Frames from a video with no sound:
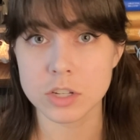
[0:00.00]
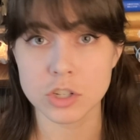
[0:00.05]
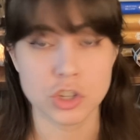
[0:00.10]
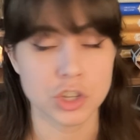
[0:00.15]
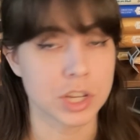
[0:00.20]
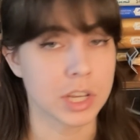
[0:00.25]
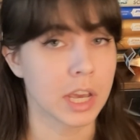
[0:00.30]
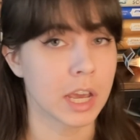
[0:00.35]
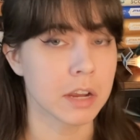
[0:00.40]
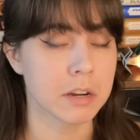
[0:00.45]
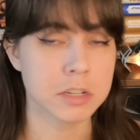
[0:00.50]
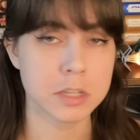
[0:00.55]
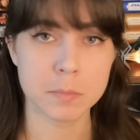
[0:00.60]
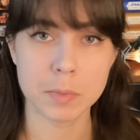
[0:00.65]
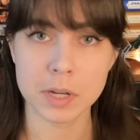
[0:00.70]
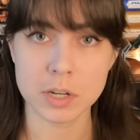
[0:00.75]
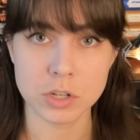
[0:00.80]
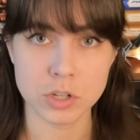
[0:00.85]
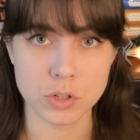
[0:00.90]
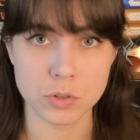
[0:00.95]
She cares
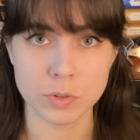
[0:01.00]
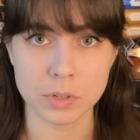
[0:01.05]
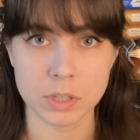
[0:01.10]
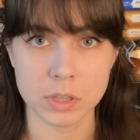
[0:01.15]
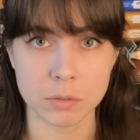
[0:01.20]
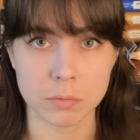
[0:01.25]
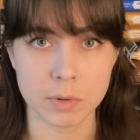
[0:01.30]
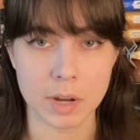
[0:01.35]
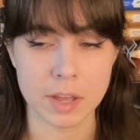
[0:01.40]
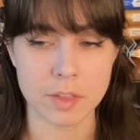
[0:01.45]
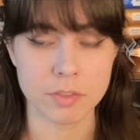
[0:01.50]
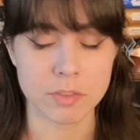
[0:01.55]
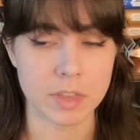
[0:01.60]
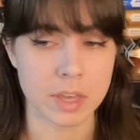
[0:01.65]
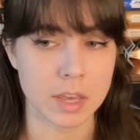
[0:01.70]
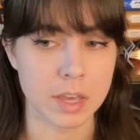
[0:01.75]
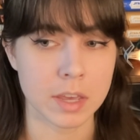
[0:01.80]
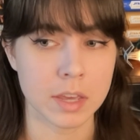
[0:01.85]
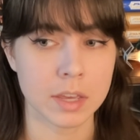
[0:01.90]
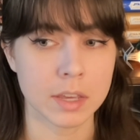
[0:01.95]
about doing the right
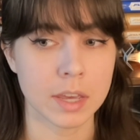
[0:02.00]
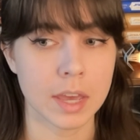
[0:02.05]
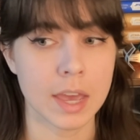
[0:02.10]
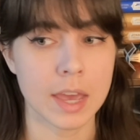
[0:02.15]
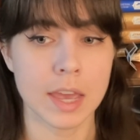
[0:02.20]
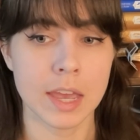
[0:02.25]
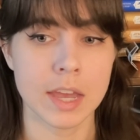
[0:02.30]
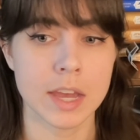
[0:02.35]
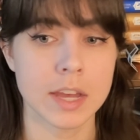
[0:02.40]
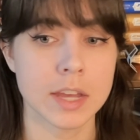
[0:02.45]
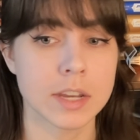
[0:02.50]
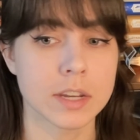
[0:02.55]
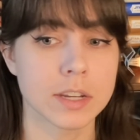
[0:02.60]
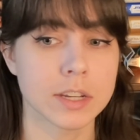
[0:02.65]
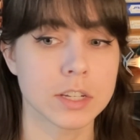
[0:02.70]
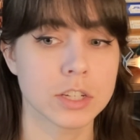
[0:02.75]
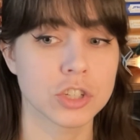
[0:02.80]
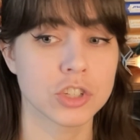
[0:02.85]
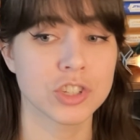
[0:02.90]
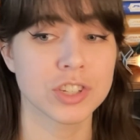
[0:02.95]
thing. And
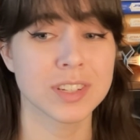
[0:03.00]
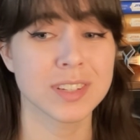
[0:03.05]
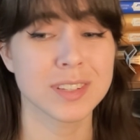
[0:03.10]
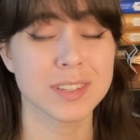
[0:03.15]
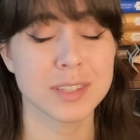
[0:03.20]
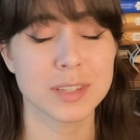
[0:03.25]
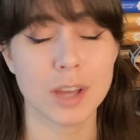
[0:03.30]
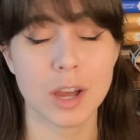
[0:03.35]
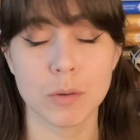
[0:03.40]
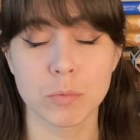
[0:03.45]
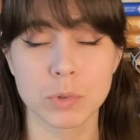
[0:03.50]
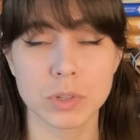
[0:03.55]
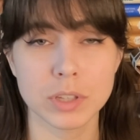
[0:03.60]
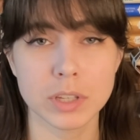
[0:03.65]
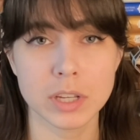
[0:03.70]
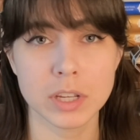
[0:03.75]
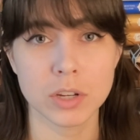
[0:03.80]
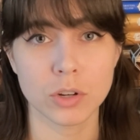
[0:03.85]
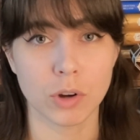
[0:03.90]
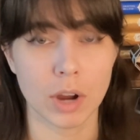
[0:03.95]
she's a
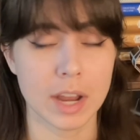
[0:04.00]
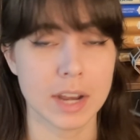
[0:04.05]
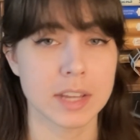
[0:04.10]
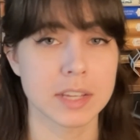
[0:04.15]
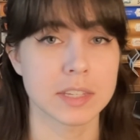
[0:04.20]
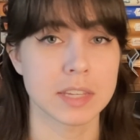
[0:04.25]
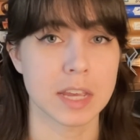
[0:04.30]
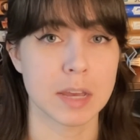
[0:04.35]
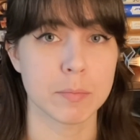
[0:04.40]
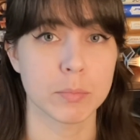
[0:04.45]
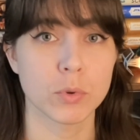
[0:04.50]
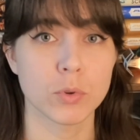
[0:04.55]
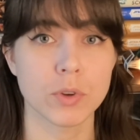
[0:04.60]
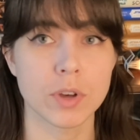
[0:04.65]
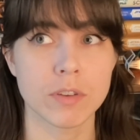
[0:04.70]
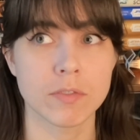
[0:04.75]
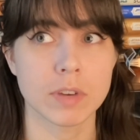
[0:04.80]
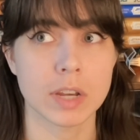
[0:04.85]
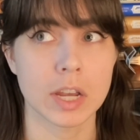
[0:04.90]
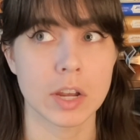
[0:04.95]
really great example
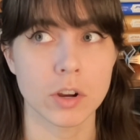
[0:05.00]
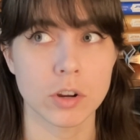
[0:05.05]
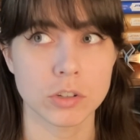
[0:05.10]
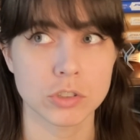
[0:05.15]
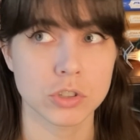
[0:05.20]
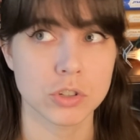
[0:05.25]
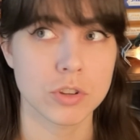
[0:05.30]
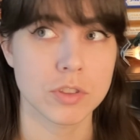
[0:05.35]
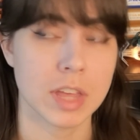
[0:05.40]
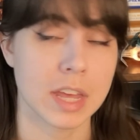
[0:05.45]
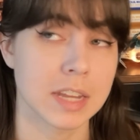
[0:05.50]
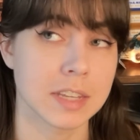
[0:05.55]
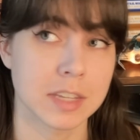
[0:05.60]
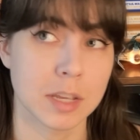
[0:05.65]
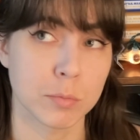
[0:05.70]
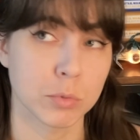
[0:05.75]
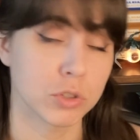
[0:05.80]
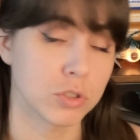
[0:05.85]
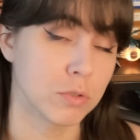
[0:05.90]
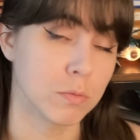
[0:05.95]
of a character that is
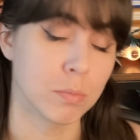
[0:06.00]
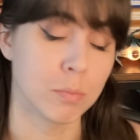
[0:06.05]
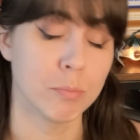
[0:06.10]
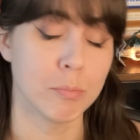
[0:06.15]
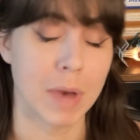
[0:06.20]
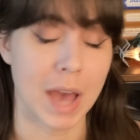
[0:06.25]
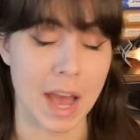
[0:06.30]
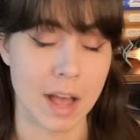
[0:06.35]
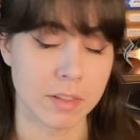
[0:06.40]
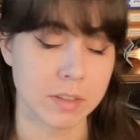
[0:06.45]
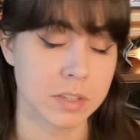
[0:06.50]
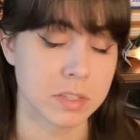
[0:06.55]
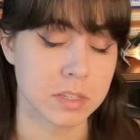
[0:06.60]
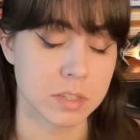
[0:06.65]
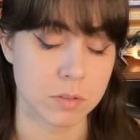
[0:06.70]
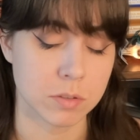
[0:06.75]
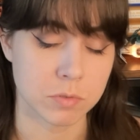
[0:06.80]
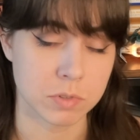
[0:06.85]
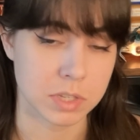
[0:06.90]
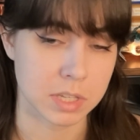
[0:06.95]
able to balance
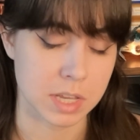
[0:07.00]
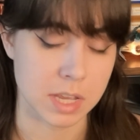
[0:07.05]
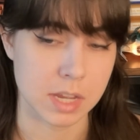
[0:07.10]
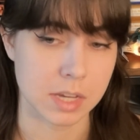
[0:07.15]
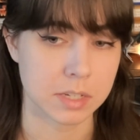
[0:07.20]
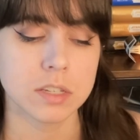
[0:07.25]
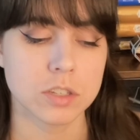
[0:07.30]
those things.